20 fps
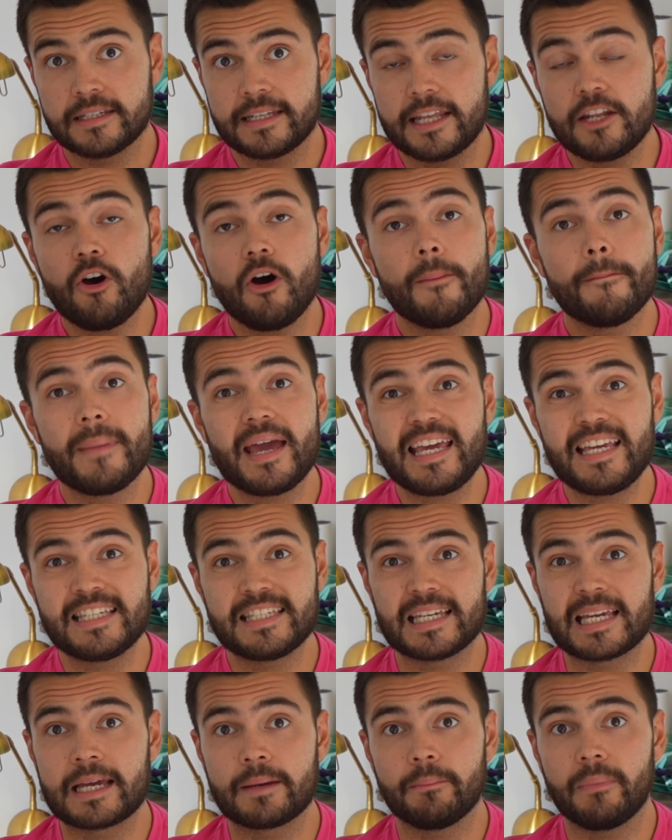They're not
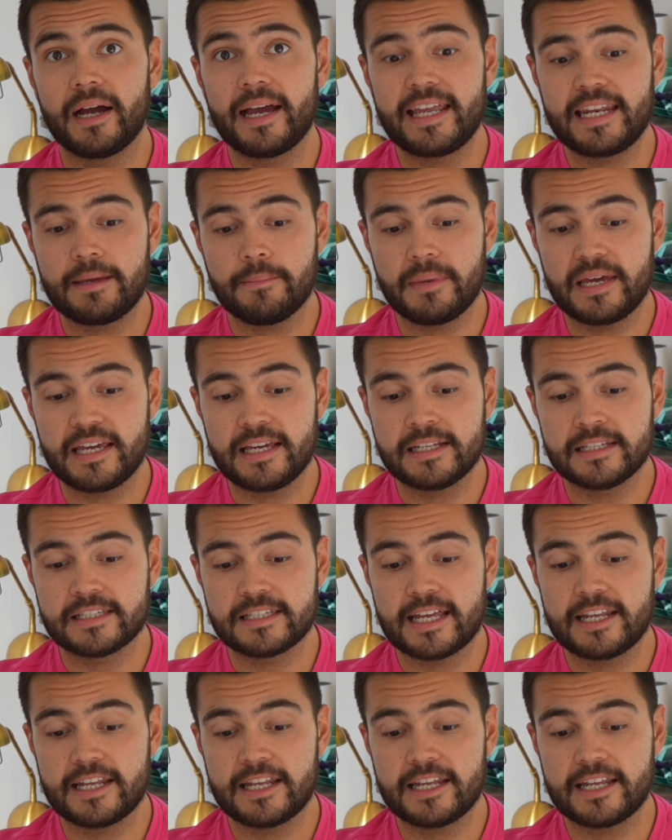amazing by any means.